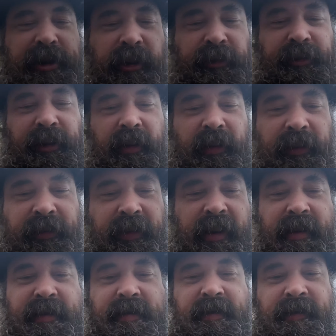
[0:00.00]
children of the
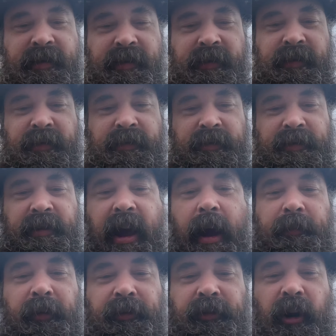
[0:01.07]
sun. It's
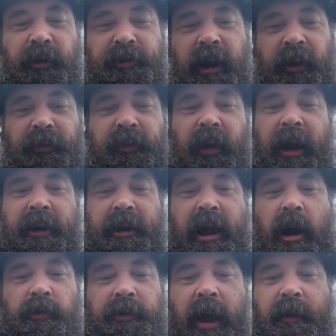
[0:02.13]
Captain Starchild signing
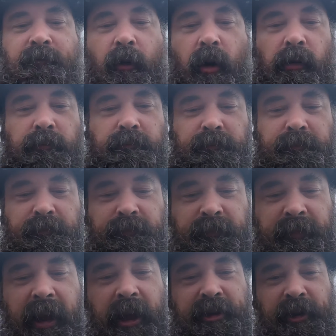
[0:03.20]
out. 10 4.
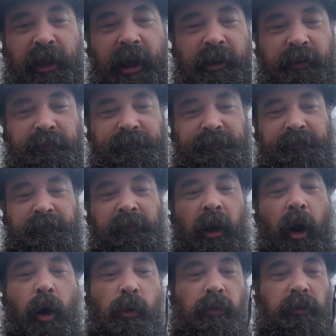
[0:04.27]
Catch you later.
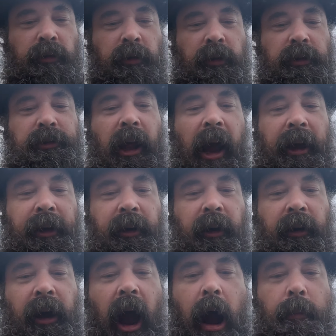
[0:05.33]
Oh, like,
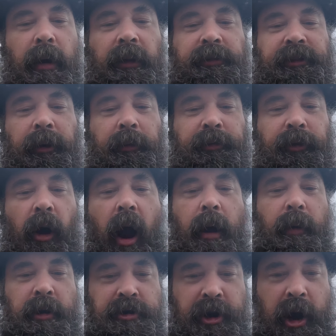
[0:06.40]
comment, subscribe,
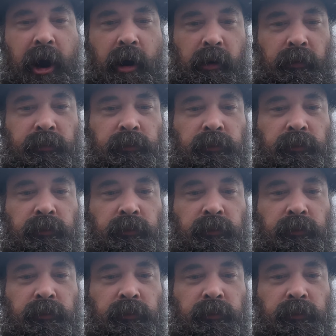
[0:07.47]
and share.